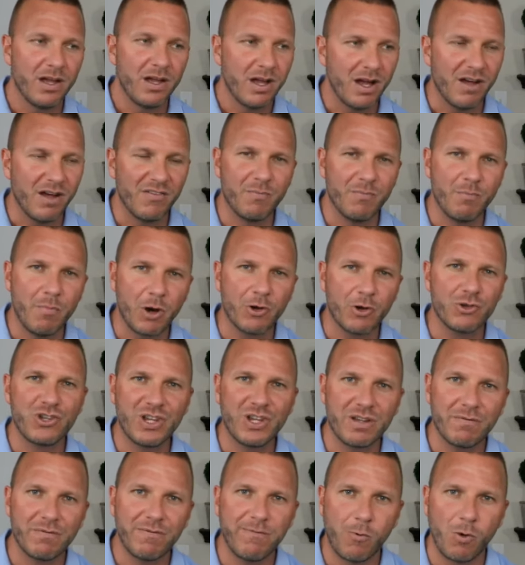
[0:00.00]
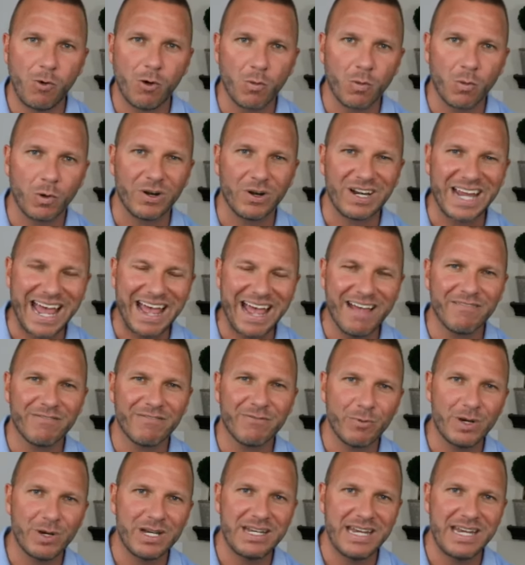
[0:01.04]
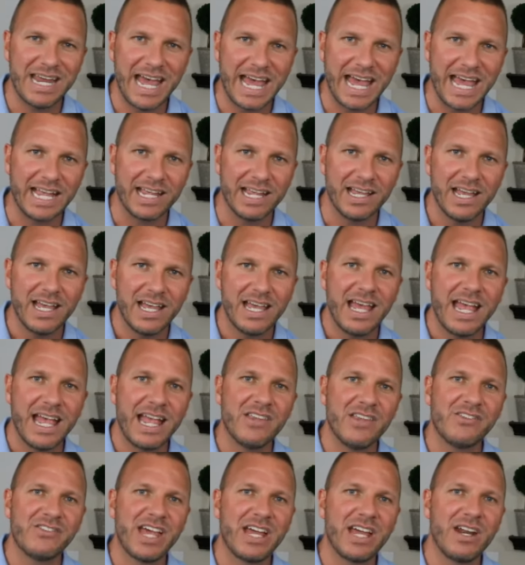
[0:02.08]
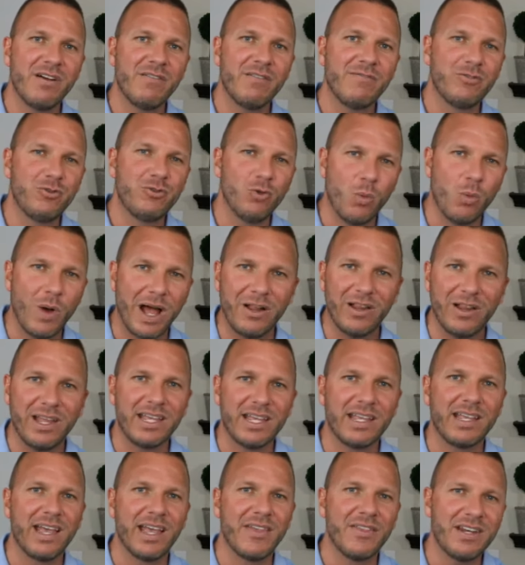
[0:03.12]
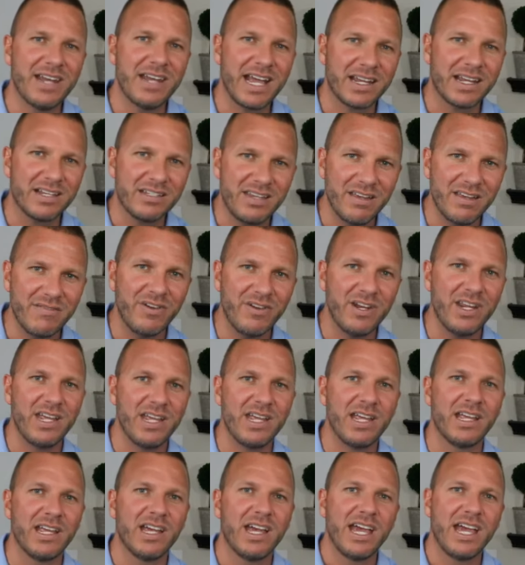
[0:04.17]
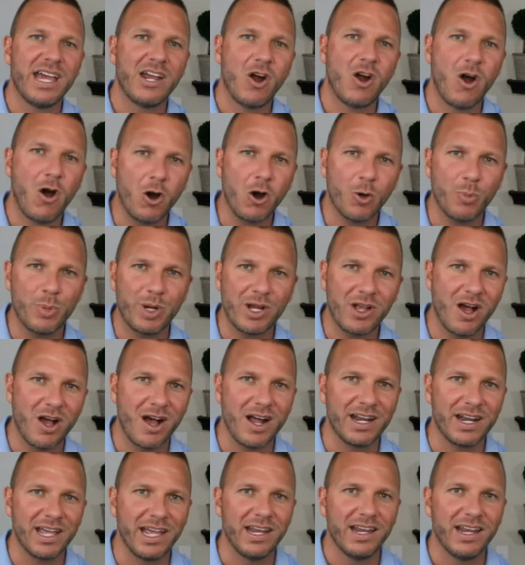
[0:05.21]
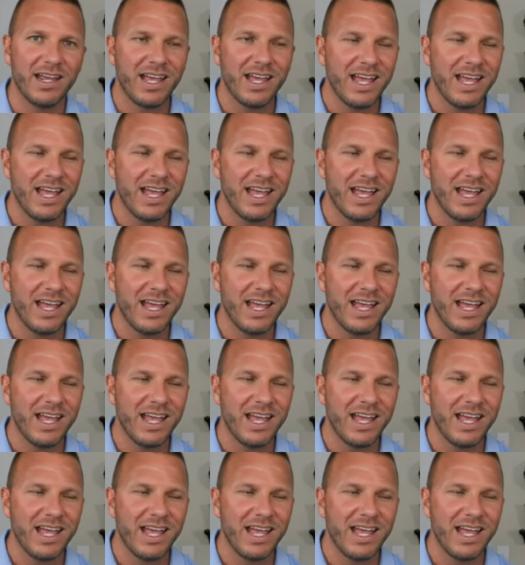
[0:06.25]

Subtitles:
of marching forward every day instead of dwelling in the negativity and harping on it